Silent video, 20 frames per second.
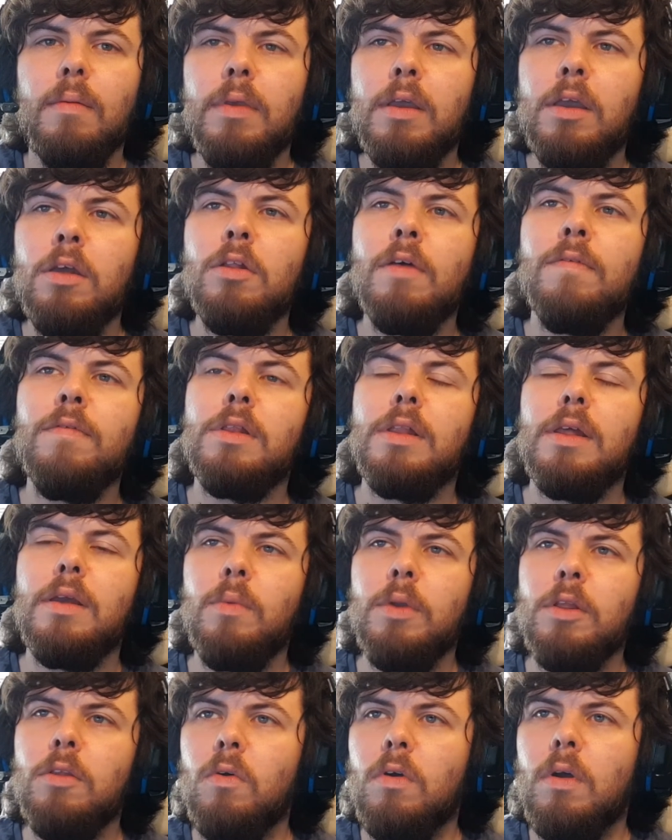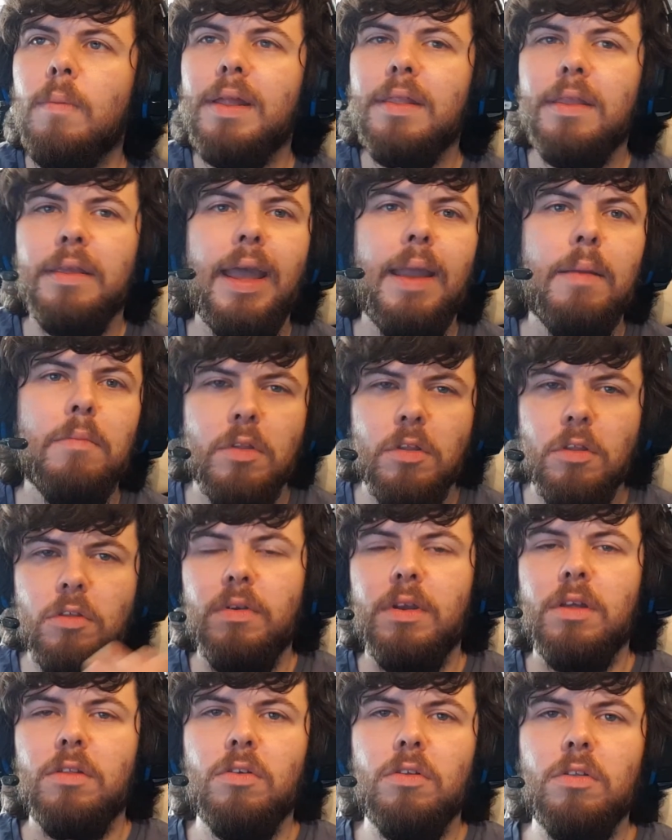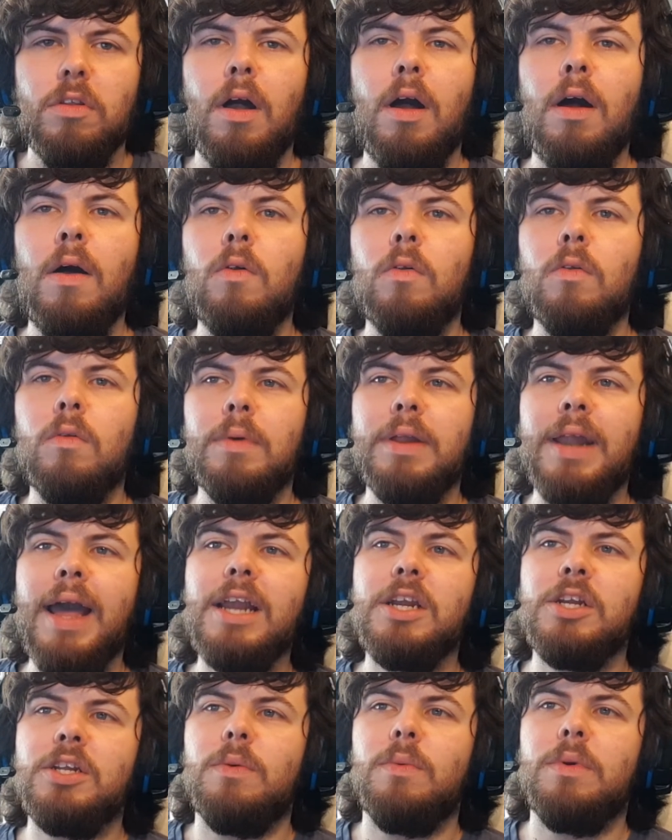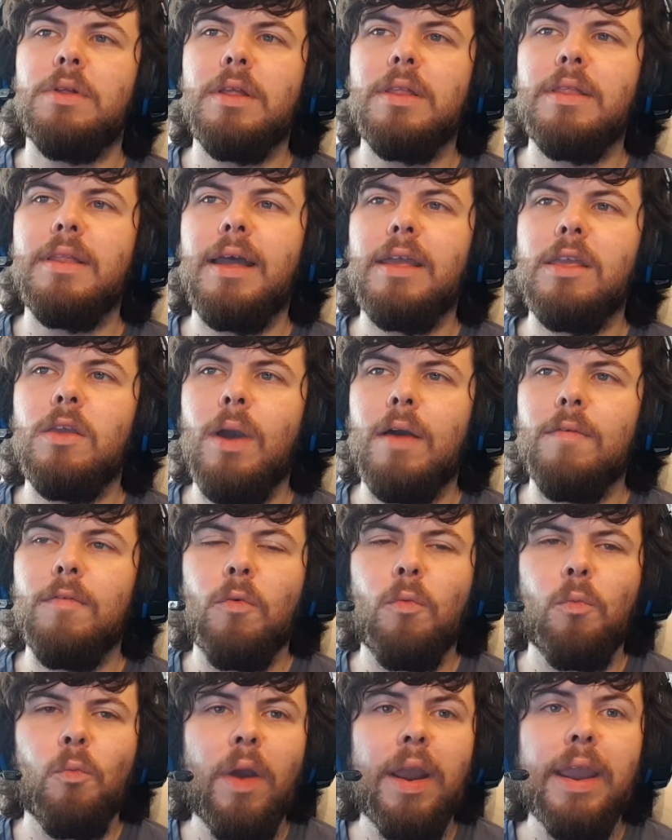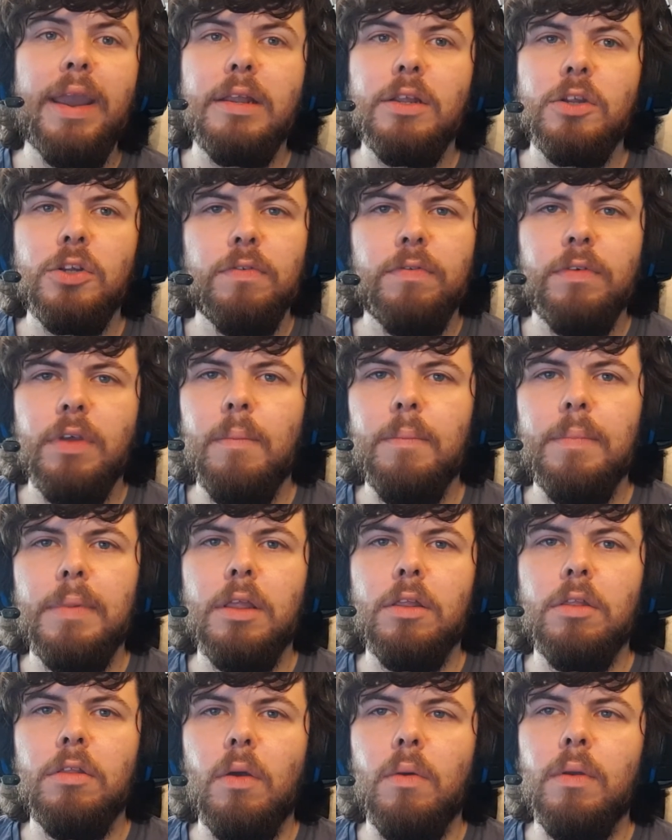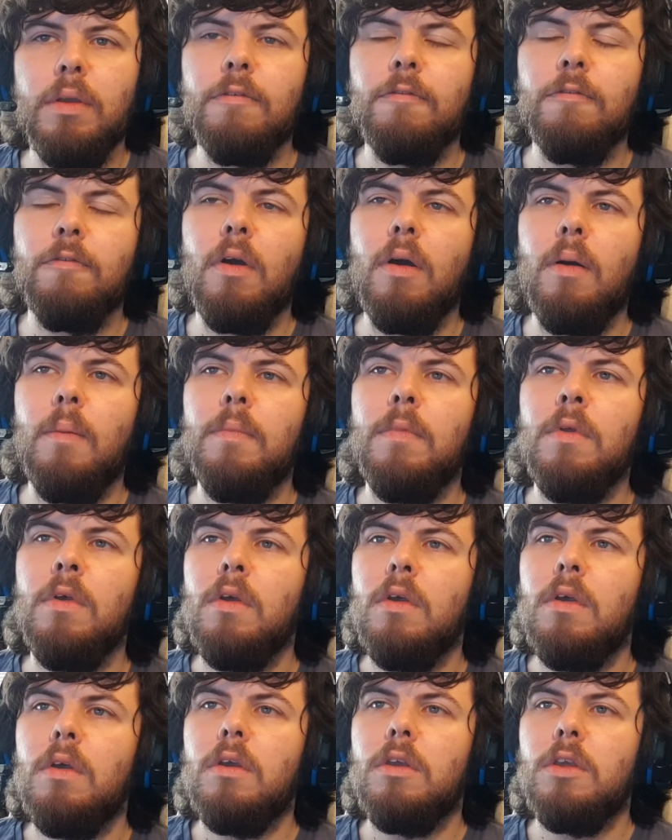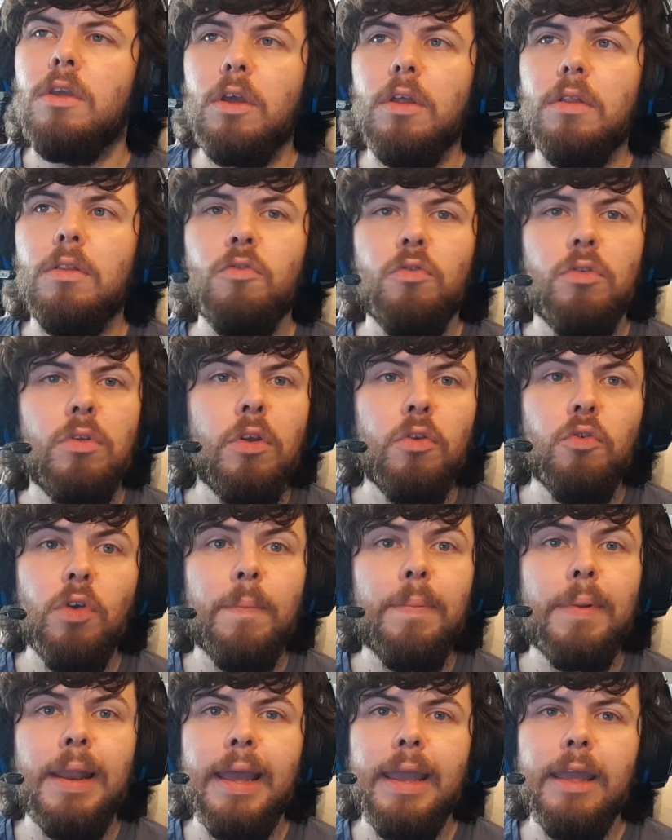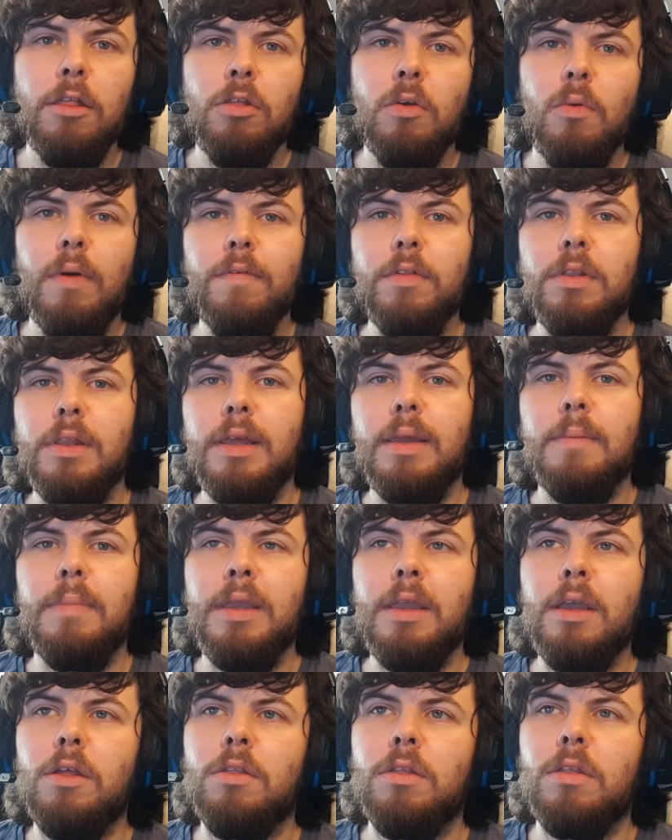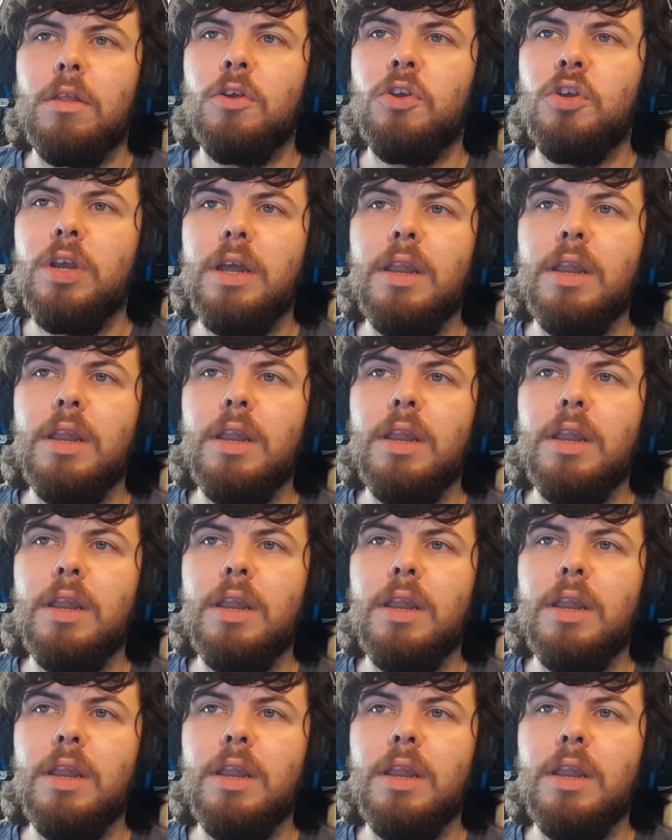Because obviously we talk about the games industry as just a whole, but actually within that you have a range of companies going from your AAAs who obviously, because of the sheer